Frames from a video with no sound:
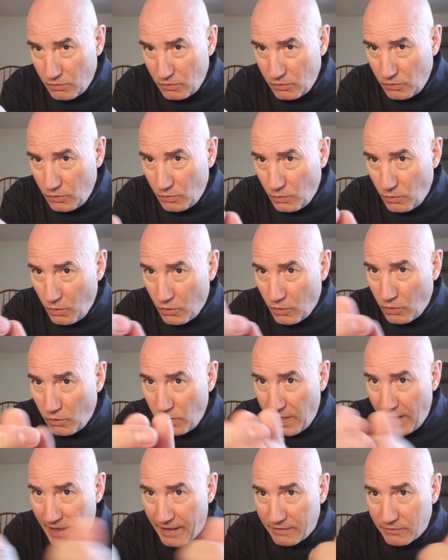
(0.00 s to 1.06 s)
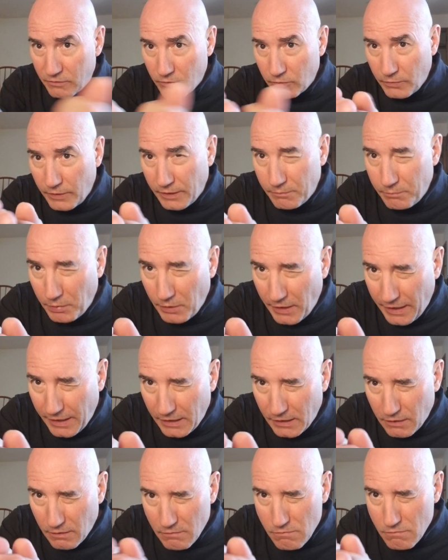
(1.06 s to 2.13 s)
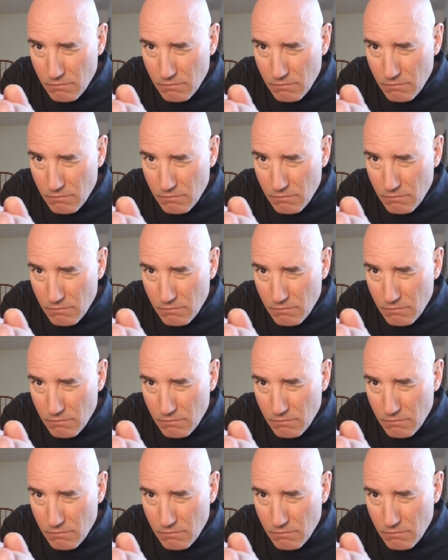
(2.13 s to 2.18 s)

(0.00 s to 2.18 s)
You hold that reed plate